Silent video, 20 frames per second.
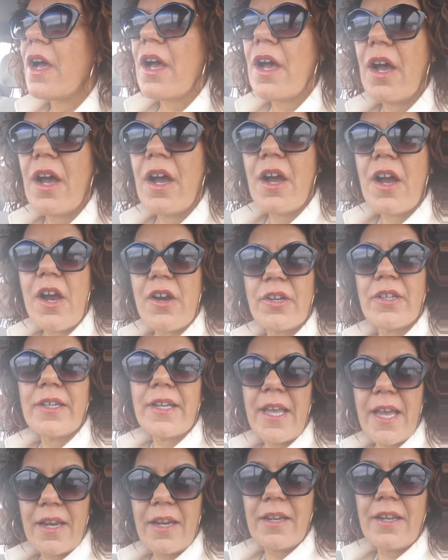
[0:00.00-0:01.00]
uh, are in
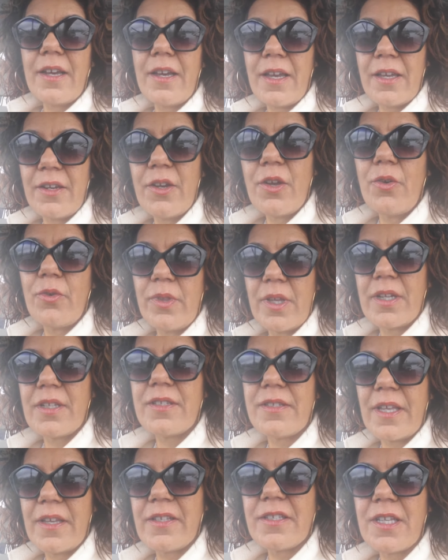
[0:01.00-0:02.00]
Canada and know that
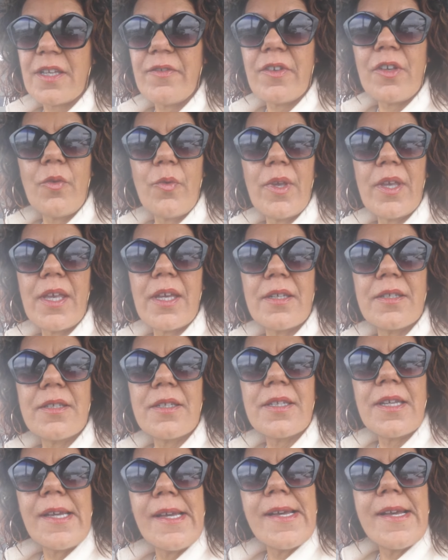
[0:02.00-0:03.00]
it's Thanksgiving
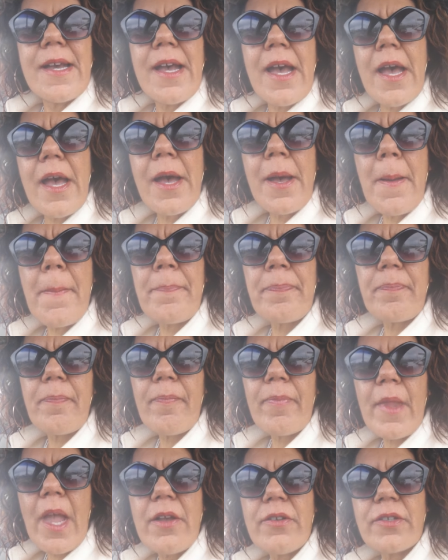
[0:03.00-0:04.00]
weekend um,
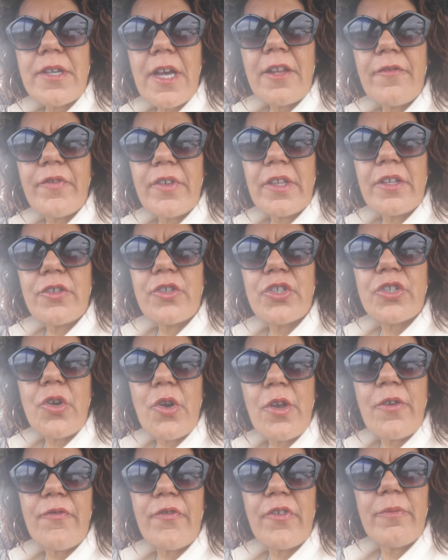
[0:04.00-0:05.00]
I was kind of feeling
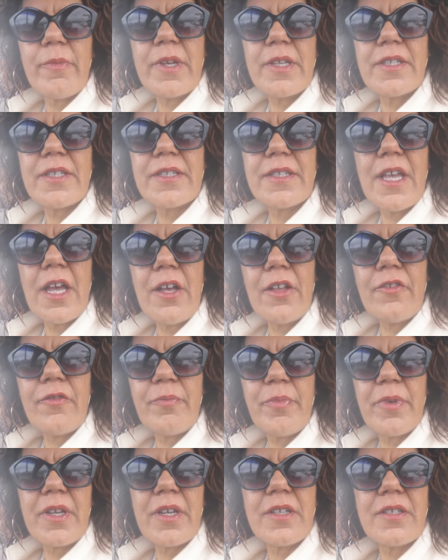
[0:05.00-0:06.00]
sorry for myself
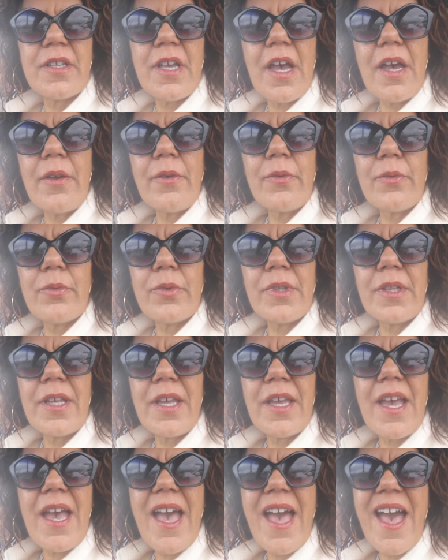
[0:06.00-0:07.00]
because I don't
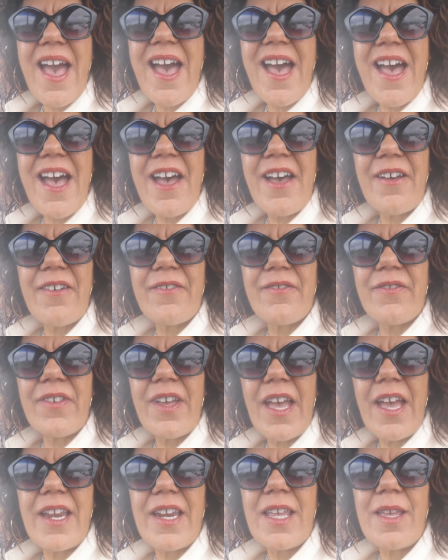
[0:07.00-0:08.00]
really
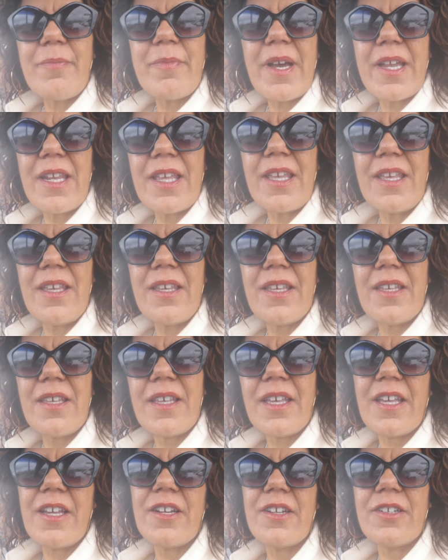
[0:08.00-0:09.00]
have anybody
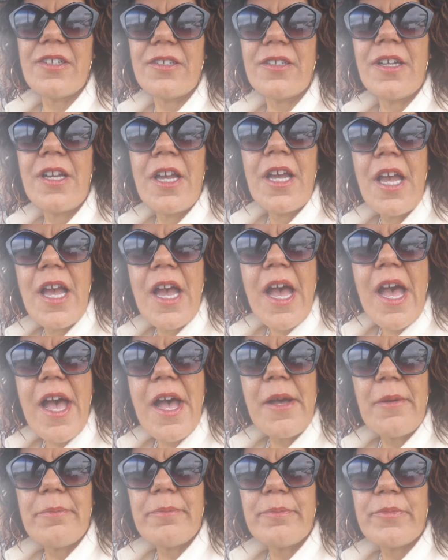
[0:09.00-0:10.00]
here
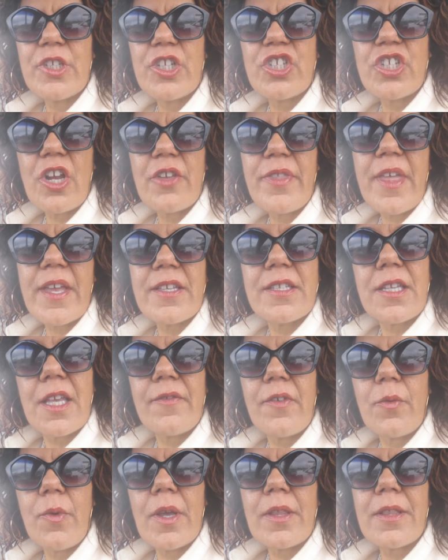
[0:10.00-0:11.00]
um, to share
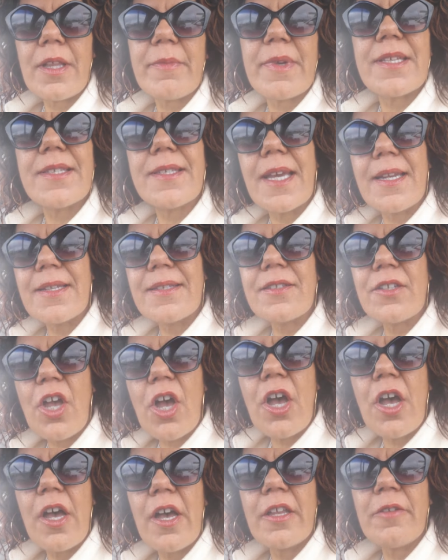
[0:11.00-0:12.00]
Thanksgiving with. Like, my son is
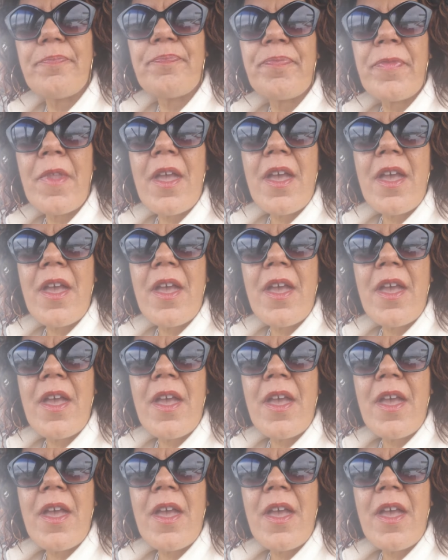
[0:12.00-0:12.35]
gone,